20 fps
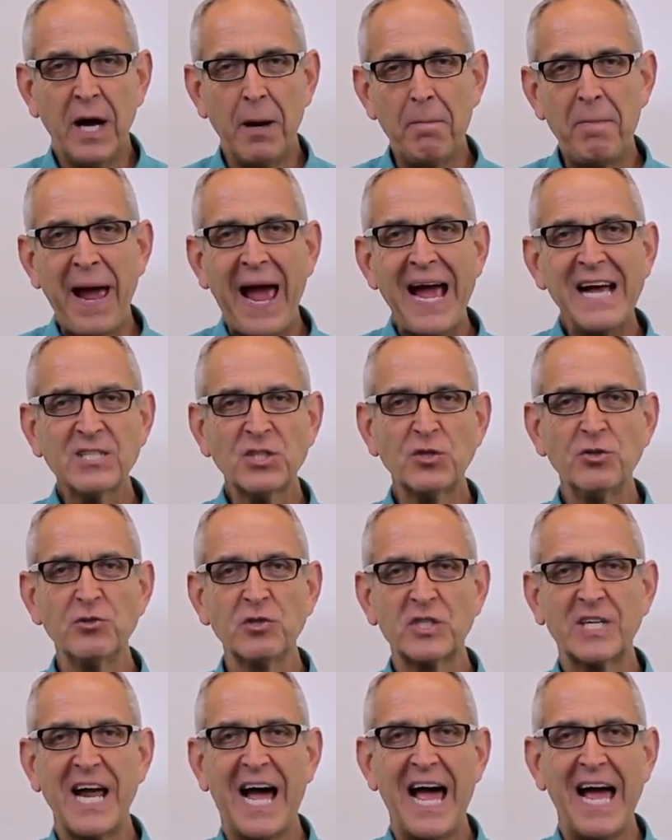a
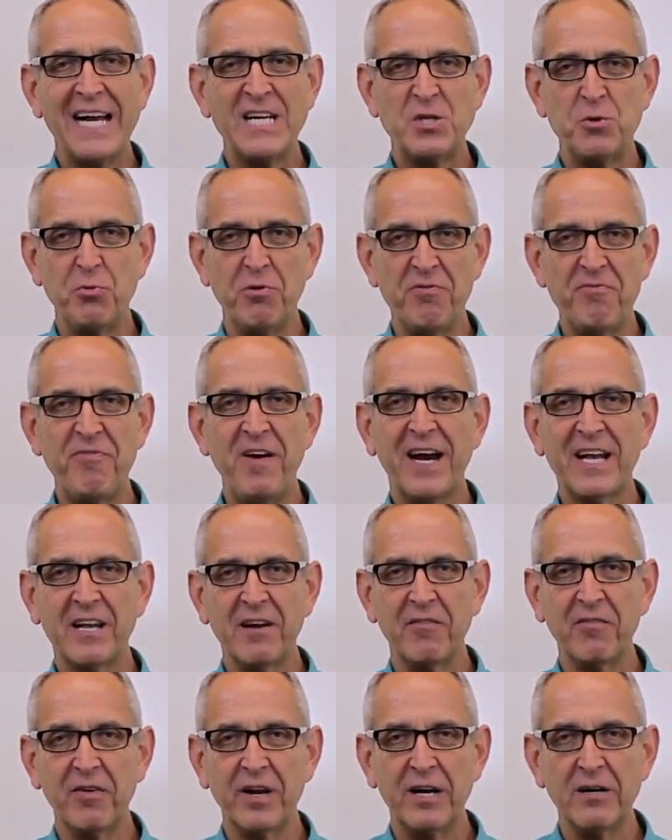pastor's guide to
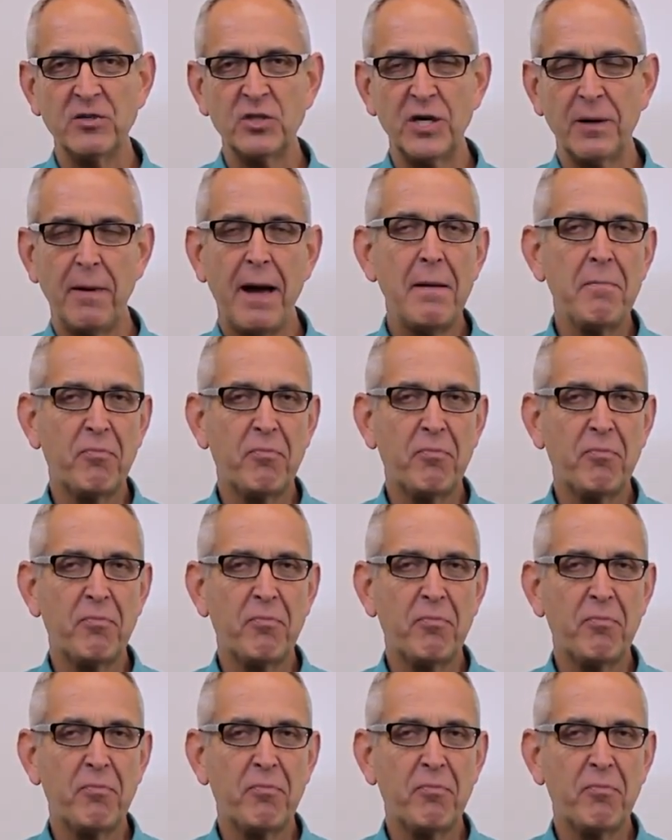effective leadership.